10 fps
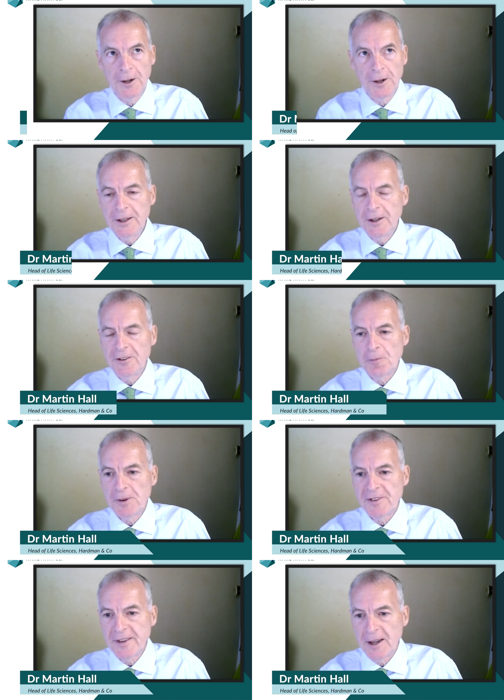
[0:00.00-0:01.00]
I think there's a
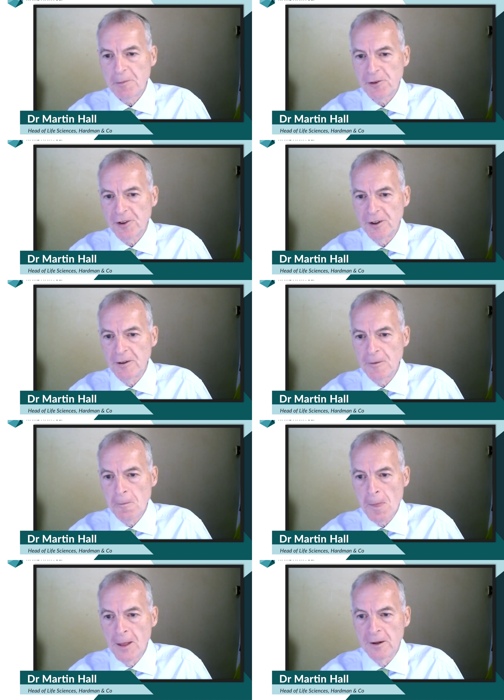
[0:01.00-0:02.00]
perception
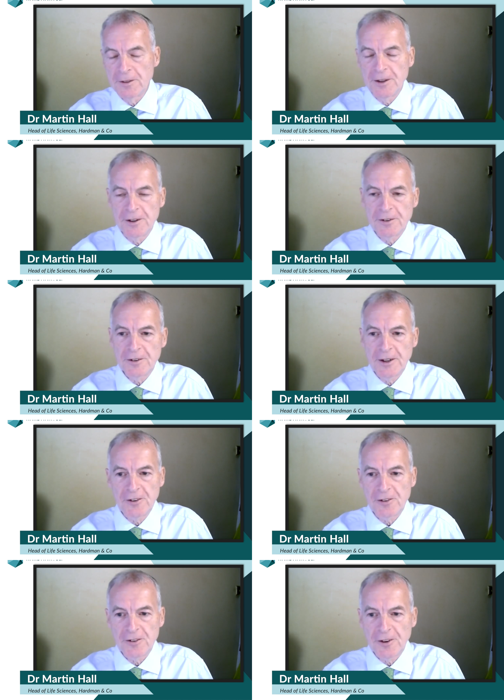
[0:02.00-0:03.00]
that
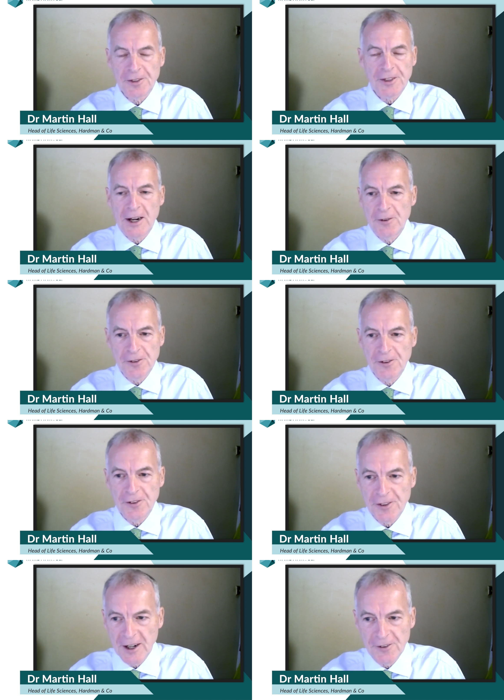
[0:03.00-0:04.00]
there's thousands
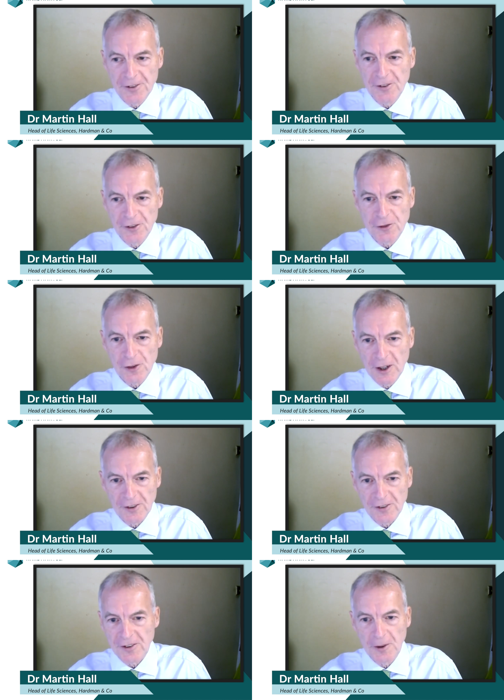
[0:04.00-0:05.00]
and thousands of drugs